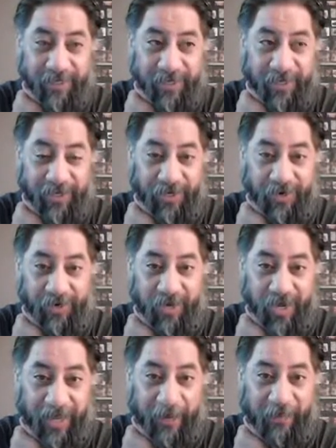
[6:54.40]
and
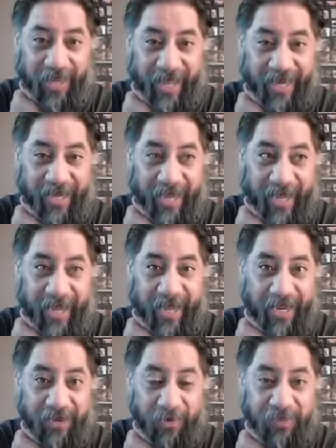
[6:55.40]
you're up that
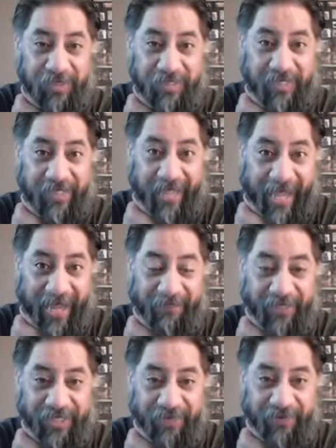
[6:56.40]
high, almost in the
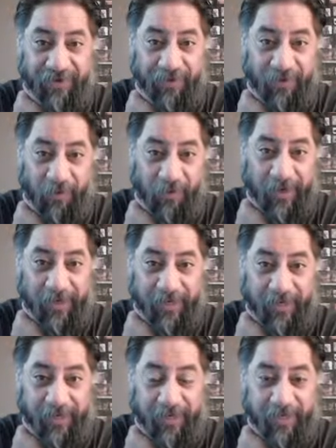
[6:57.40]
atmosphere with
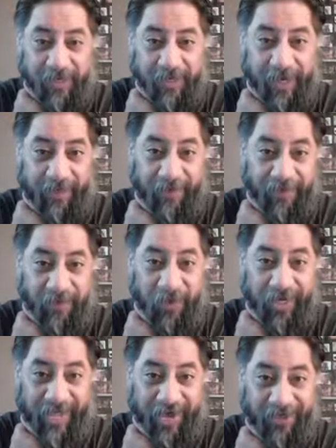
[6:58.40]
water, and there's no
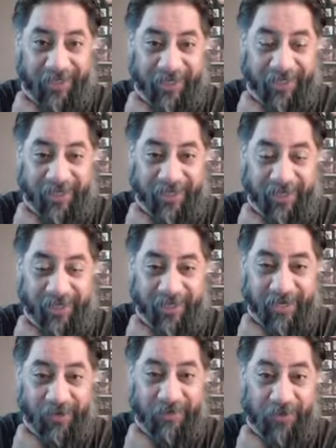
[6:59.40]
clouds,
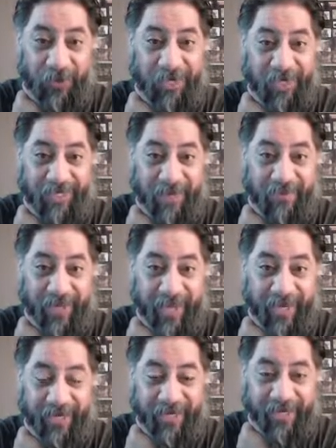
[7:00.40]
you're floating on top of that,